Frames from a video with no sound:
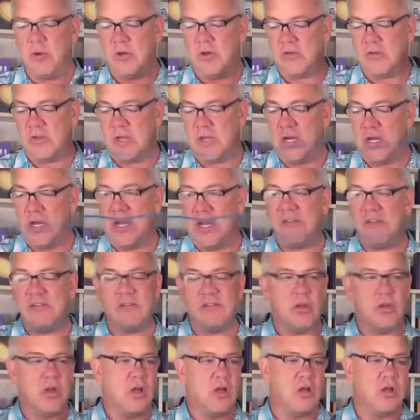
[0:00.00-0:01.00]
It's got a nice
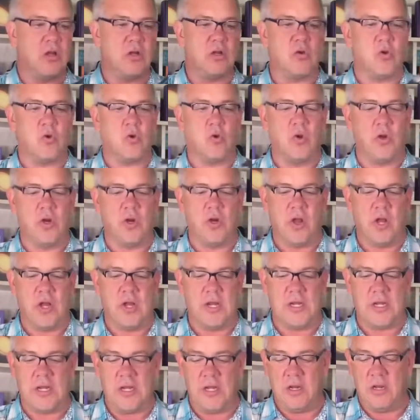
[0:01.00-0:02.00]
long cord on
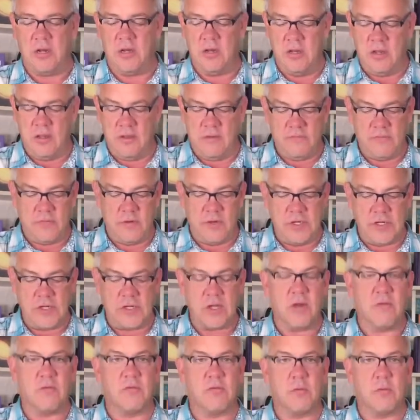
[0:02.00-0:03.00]
it here, very
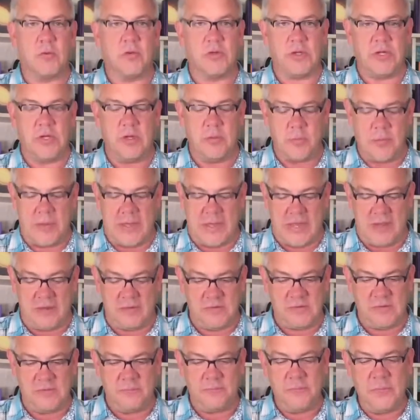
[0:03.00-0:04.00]
comfortable ear
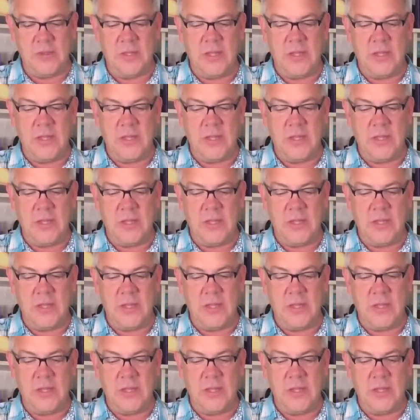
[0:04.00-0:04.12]
pads.